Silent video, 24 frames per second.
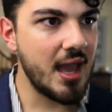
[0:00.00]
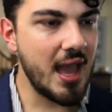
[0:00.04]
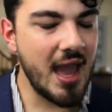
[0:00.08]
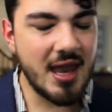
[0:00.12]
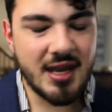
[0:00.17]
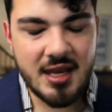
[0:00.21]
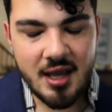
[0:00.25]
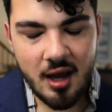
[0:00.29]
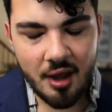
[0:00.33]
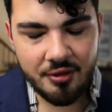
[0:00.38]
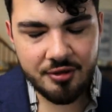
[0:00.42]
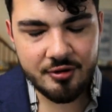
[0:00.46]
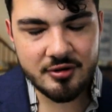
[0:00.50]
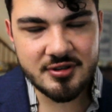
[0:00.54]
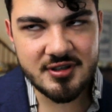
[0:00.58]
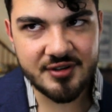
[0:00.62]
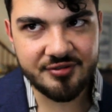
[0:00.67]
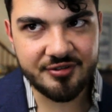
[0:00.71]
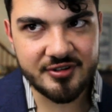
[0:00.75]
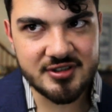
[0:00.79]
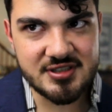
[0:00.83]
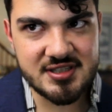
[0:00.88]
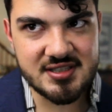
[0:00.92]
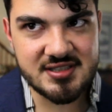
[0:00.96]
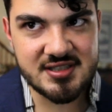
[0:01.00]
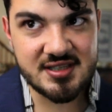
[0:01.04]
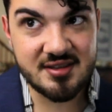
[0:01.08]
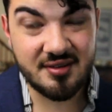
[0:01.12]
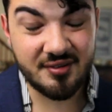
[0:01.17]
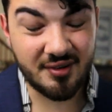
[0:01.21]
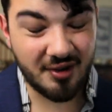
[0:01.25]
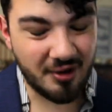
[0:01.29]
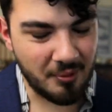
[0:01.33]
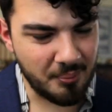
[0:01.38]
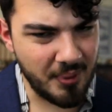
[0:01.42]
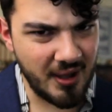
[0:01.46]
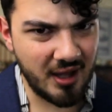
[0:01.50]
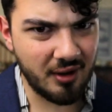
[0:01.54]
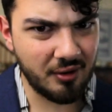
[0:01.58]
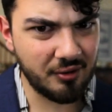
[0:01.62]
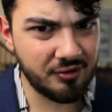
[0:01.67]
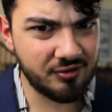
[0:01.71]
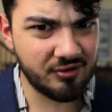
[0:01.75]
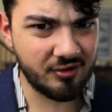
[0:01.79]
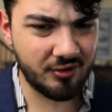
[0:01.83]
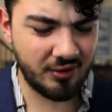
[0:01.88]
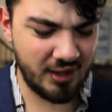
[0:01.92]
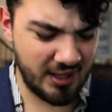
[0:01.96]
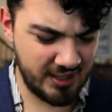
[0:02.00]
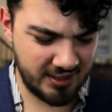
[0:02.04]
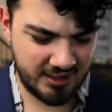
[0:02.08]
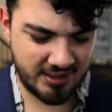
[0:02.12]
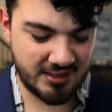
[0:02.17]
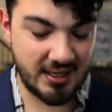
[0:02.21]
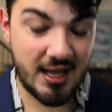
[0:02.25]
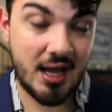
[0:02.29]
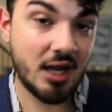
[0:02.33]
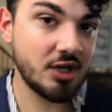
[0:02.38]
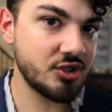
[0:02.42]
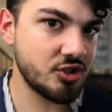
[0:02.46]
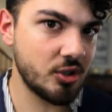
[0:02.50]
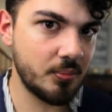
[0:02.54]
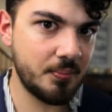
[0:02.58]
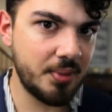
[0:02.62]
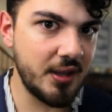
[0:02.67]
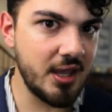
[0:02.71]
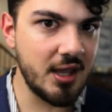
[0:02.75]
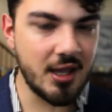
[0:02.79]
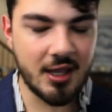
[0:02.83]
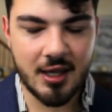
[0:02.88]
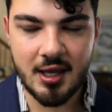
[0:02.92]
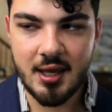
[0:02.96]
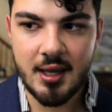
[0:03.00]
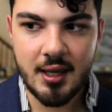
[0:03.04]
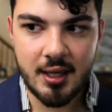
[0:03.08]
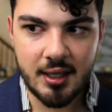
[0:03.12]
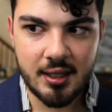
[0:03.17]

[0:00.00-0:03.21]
Any other differences in the lapels, like notch or peak,